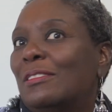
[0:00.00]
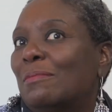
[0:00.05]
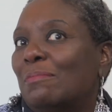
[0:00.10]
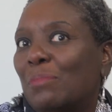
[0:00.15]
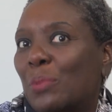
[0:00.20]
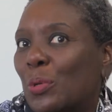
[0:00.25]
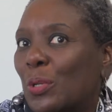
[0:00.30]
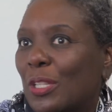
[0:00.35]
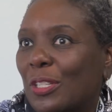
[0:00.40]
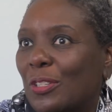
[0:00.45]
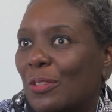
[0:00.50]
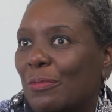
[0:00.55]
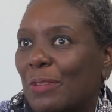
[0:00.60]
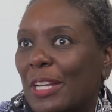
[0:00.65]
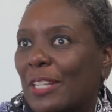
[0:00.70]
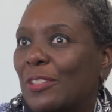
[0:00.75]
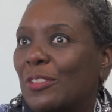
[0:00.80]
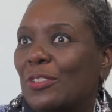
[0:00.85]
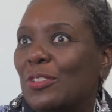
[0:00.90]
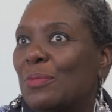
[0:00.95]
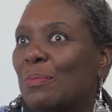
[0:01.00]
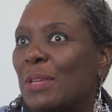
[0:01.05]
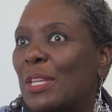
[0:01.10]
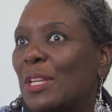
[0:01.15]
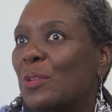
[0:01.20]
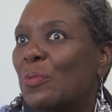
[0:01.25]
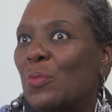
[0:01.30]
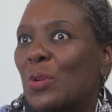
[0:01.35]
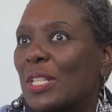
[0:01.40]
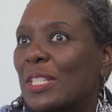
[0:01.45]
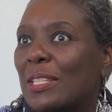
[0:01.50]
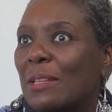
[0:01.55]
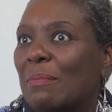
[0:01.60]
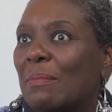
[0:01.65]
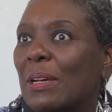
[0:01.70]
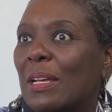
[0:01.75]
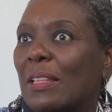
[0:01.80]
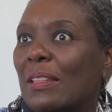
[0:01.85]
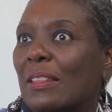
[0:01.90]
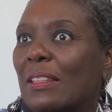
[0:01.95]
board of directors meeting once a
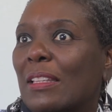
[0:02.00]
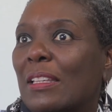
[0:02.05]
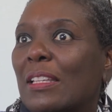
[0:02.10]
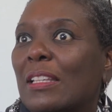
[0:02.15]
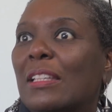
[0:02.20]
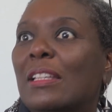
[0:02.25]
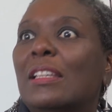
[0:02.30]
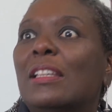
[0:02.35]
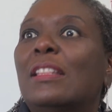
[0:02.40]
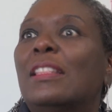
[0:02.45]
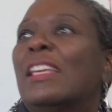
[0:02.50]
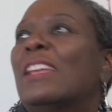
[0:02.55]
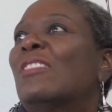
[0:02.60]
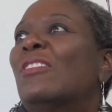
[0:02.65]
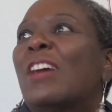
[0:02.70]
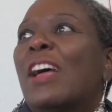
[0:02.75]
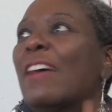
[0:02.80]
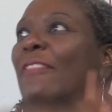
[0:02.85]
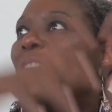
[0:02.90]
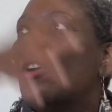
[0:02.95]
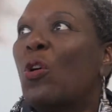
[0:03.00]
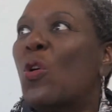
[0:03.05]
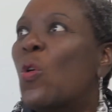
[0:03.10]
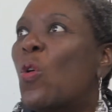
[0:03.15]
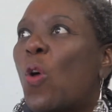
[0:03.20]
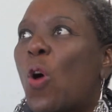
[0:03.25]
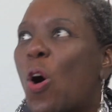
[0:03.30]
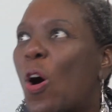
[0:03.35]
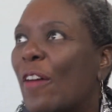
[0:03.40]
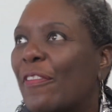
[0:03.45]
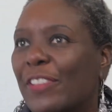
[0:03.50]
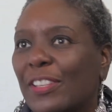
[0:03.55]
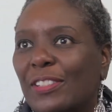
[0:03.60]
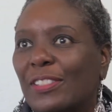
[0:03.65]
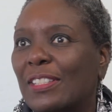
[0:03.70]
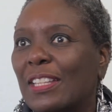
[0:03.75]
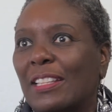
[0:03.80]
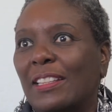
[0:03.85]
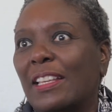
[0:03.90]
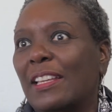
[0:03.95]
month, they don't have a whole
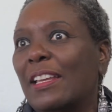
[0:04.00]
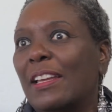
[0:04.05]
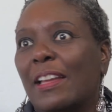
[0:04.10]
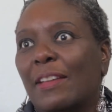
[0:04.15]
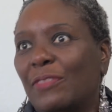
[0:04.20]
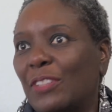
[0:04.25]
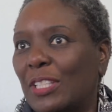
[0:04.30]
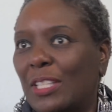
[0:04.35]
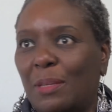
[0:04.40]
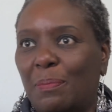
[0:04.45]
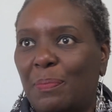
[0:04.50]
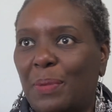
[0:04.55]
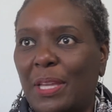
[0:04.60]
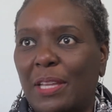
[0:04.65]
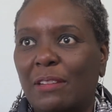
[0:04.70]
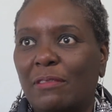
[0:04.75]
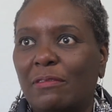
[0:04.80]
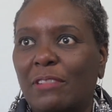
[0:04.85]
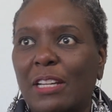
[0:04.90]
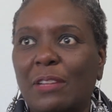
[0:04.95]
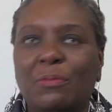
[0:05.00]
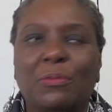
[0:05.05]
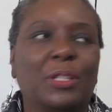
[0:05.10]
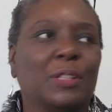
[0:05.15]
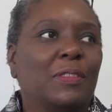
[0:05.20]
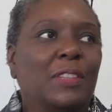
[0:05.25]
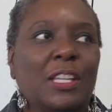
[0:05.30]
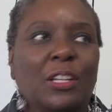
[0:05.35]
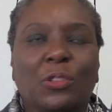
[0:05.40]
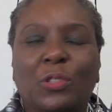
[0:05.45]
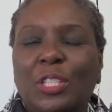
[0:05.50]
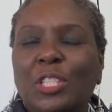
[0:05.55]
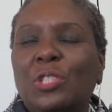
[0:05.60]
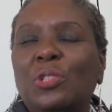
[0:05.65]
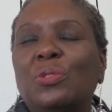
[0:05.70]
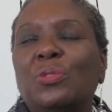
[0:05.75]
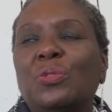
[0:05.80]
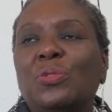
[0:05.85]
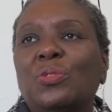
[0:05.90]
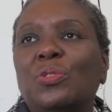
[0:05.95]
office that they have to keep paying rent with. They only
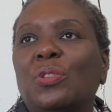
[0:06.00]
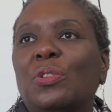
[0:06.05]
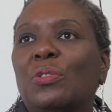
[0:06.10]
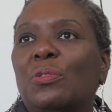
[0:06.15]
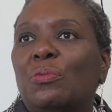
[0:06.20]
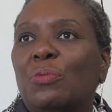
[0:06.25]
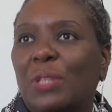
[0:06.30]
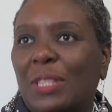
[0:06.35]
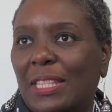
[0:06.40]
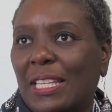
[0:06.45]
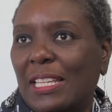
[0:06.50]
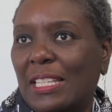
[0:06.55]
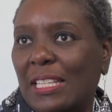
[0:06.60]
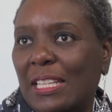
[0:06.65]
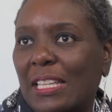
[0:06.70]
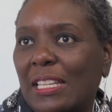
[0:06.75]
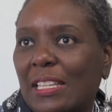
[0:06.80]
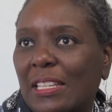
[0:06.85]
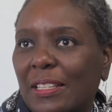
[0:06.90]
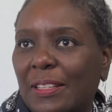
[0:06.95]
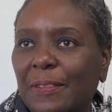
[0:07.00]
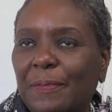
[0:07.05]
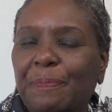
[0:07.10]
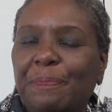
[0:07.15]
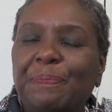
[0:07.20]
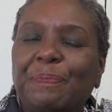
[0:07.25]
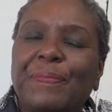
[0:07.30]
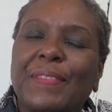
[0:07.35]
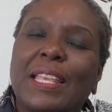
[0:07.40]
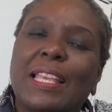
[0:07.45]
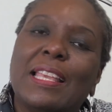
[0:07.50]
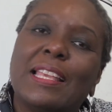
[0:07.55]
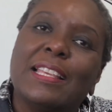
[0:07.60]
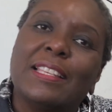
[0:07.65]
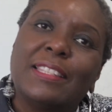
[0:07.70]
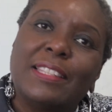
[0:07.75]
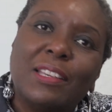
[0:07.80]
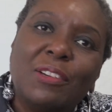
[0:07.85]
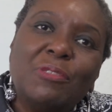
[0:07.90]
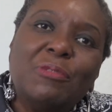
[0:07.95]
use what they need.
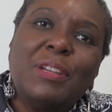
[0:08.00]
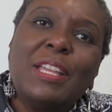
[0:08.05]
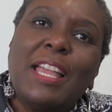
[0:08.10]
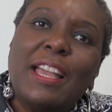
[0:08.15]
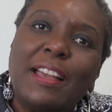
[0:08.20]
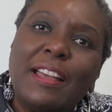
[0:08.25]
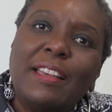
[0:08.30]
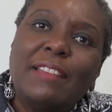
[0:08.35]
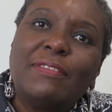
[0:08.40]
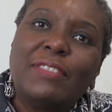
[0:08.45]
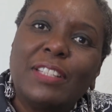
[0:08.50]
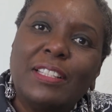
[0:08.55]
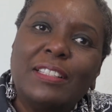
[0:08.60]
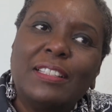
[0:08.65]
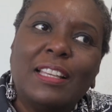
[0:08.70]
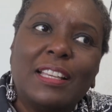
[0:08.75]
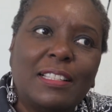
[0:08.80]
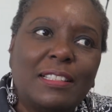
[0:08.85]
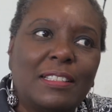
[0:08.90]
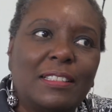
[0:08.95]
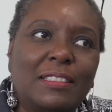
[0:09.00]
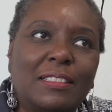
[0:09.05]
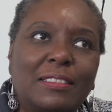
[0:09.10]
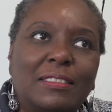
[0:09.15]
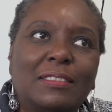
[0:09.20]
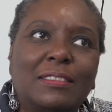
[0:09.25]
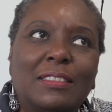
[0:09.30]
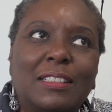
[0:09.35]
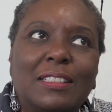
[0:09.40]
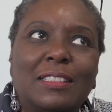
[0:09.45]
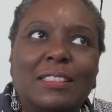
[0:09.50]
So we have a nice little